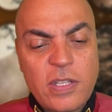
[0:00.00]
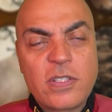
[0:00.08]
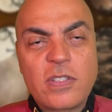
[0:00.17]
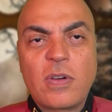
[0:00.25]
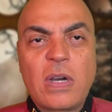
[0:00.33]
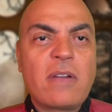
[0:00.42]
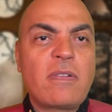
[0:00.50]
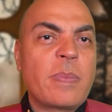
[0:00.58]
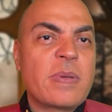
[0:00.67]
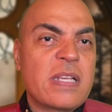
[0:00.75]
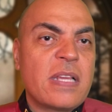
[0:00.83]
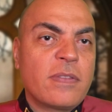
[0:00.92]
So I
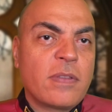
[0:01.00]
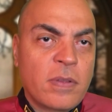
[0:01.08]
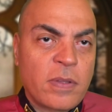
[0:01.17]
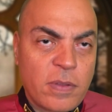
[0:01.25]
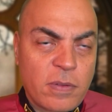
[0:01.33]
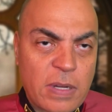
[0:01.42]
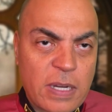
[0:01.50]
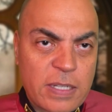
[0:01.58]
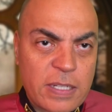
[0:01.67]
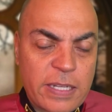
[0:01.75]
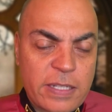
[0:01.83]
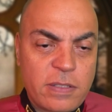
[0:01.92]
represent the Ra
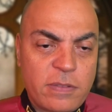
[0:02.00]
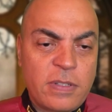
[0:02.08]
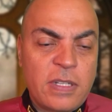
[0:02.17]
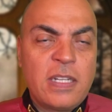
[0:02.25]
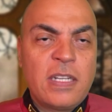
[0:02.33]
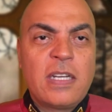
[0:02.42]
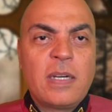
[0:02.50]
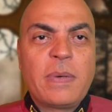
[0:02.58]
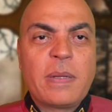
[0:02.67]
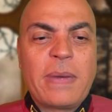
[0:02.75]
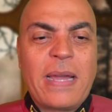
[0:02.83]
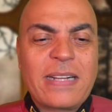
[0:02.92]
Collective.
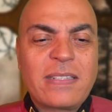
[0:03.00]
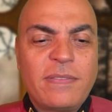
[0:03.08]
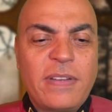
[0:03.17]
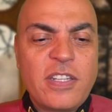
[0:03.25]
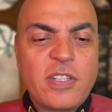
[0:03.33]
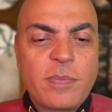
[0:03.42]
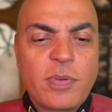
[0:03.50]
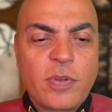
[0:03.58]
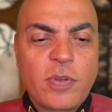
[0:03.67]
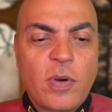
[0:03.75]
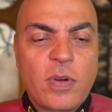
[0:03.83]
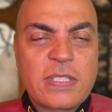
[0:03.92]
But my activation
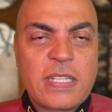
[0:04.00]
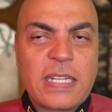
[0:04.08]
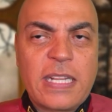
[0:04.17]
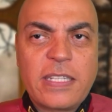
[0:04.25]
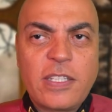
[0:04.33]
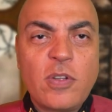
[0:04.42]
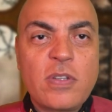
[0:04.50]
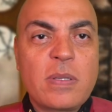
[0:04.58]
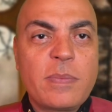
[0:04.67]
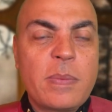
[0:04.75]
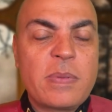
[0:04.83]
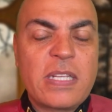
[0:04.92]
protocol is not like, you know,
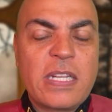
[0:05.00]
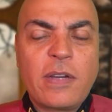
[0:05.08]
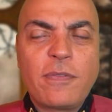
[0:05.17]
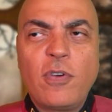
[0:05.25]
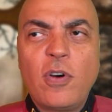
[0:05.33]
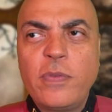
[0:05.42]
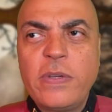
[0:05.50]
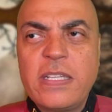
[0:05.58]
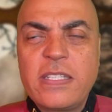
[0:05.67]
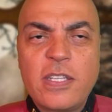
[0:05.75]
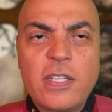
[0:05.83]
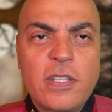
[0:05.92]
some people say like 4
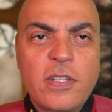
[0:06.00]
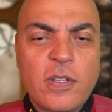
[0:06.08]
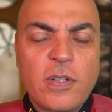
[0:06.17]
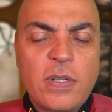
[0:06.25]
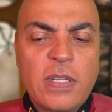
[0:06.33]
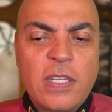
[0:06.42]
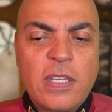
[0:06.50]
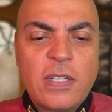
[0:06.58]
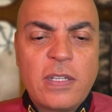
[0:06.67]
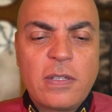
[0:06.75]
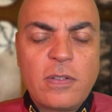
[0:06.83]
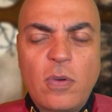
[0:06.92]
weeks, you know,
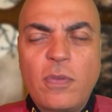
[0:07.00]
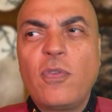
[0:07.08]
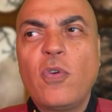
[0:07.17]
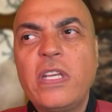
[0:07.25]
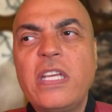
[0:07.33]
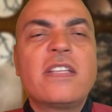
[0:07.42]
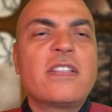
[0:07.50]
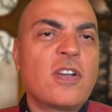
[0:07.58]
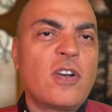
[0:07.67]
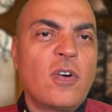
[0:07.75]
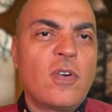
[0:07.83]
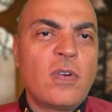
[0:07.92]
no, 4 years
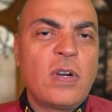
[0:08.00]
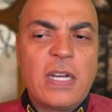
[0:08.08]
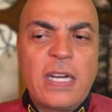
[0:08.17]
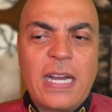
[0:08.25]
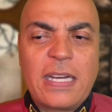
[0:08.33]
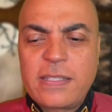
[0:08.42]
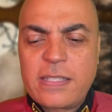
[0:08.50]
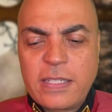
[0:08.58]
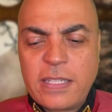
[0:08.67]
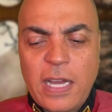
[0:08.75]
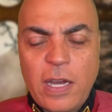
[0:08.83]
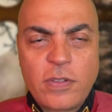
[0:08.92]
ago, I had this
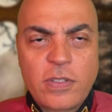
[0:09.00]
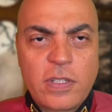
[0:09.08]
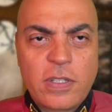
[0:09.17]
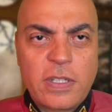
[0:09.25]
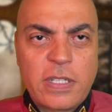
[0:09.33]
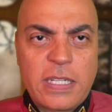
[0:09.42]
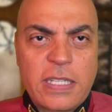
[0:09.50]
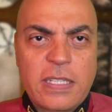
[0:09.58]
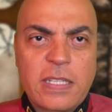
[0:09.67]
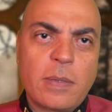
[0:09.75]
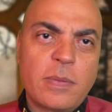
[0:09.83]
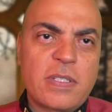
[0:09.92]
encounter and they
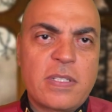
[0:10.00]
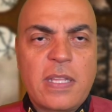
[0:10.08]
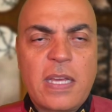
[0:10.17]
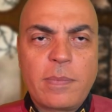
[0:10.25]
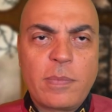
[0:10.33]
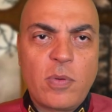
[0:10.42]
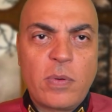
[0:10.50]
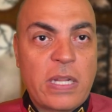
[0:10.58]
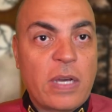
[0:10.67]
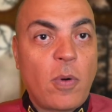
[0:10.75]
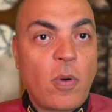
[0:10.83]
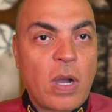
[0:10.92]
said I'm this and that, blah, and
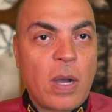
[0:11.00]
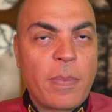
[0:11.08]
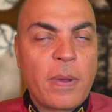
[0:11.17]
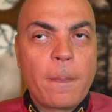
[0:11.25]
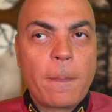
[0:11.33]
I woke up.